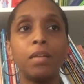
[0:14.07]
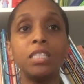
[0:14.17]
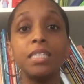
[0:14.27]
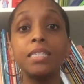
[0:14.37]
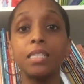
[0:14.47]

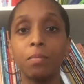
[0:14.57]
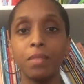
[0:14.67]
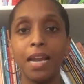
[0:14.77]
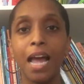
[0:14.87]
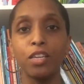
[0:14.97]

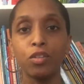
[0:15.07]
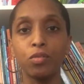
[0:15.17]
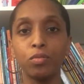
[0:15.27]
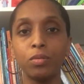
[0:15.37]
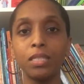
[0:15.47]
system that I
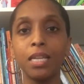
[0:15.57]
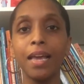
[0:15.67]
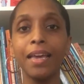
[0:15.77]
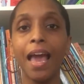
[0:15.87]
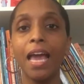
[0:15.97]
use
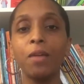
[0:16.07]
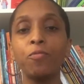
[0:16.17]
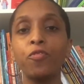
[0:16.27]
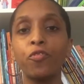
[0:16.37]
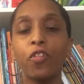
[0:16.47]

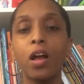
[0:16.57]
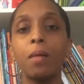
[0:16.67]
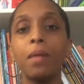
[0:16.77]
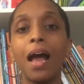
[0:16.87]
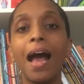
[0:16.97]
came
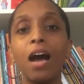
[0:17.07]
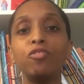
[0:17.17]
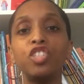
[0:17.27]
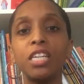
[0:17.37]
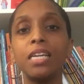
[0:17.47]
from
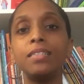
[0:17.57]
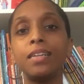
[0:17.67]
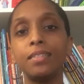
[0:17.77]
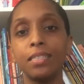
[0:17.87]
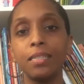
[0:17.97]
how Jen
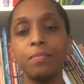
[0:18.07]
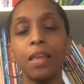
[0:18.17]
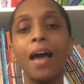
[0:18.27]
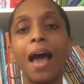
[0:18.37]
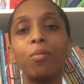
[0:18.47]
does it.
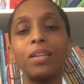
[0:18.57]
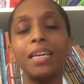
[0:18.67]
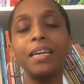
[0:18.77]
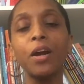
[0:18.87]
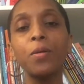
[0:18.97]
I will
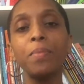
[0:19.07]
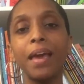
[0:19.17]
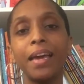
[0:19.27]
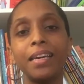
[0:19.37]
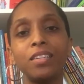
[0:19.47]
link her
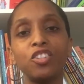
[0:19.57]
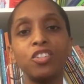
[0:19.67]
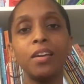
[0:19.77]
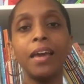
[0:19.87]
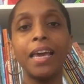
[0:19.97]

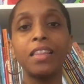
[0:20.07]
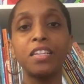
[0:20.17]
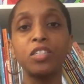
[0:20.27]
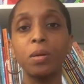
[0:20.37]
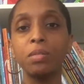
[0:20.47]
page in the
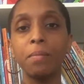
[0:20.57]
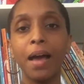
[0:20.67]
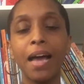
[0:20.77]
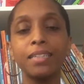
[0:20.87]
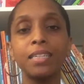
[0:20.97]
description
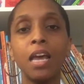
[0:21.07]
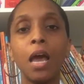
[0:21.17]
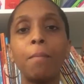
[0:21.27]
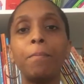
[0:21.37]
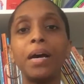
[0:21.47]
box,
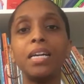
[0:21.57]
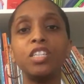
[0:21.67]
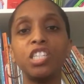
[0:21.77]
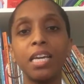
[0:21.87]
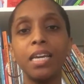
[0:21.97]

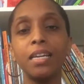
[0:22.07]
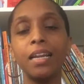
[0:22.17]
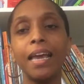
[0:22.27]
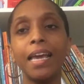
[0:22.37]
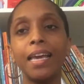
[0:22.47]
but
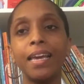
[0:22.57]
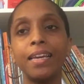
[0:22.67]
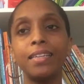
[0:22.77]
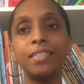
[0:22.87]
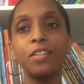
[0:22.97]
Jen
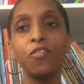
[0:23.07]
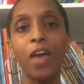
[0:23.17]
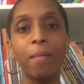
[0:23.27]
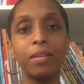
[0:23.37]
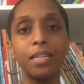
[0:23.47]
is
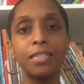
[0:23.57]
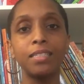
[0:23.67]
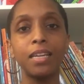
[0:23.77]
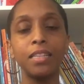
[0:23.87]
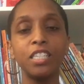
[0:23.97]

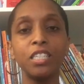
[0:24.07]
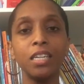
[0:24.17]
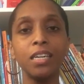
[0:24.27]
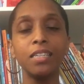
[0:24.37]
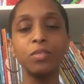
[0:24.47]
fabulous.
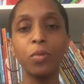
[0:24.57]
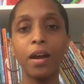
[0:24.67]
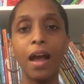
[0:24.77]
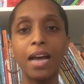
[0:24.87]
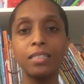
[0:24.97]
She is
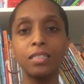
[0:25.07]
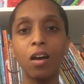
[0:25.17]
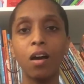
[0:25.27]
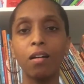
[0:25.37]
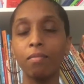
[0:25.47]
where I
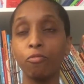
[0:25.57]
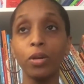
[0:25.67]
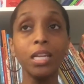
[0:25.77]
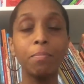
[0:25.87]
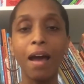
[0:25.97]
saw
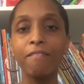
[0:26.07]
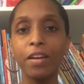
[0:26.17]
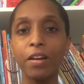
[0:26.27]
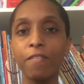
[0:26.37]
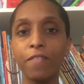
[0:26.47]
really my
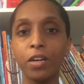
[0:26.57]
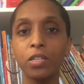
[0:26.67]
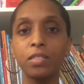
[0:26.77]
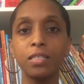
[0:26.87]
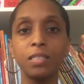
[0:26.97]
very
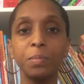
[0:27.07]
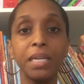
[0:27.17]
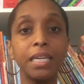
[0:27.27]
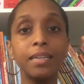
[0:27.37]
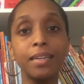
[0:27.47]
first
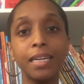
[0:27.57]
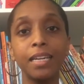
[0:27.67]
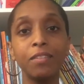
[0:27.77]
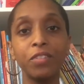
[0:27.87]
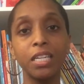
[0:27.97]
speed
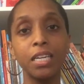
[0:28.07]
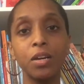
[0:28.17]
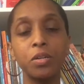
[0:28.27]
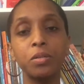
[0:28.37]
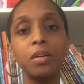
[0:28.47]
cleaning
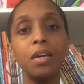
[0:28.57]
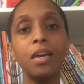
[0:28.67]
video,